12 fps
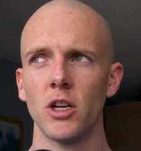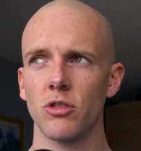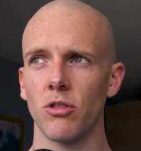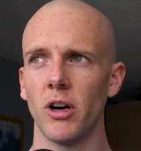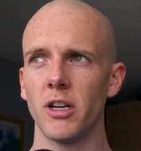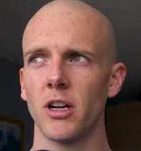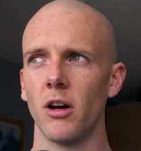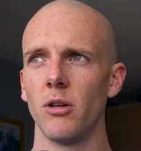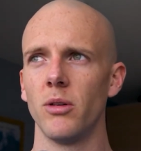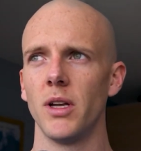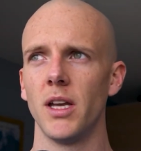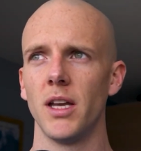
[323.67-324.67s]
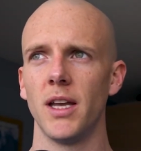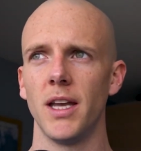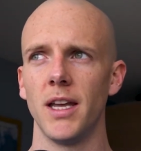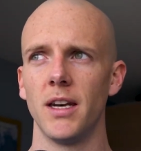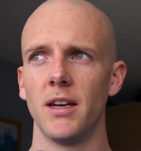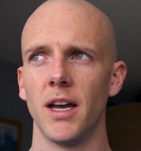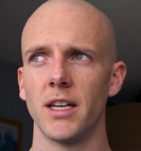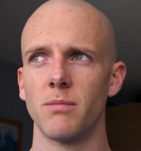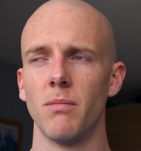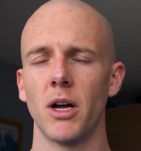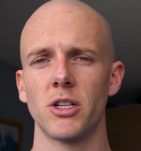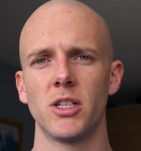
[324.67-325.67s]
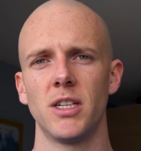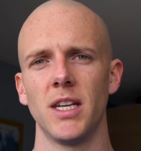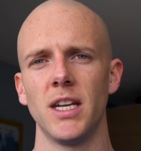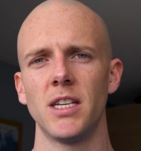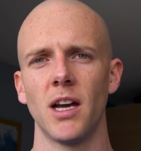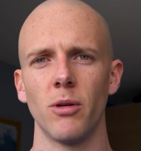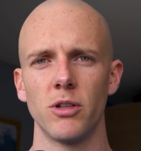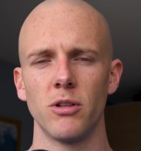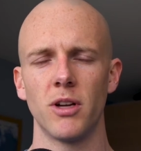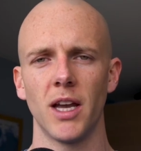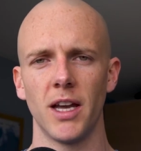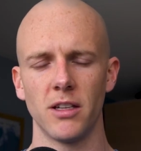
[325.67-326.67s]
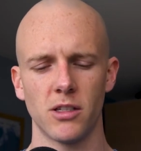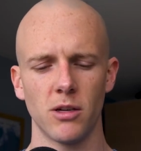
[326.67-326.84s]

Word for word: try to go in as much detail as you can.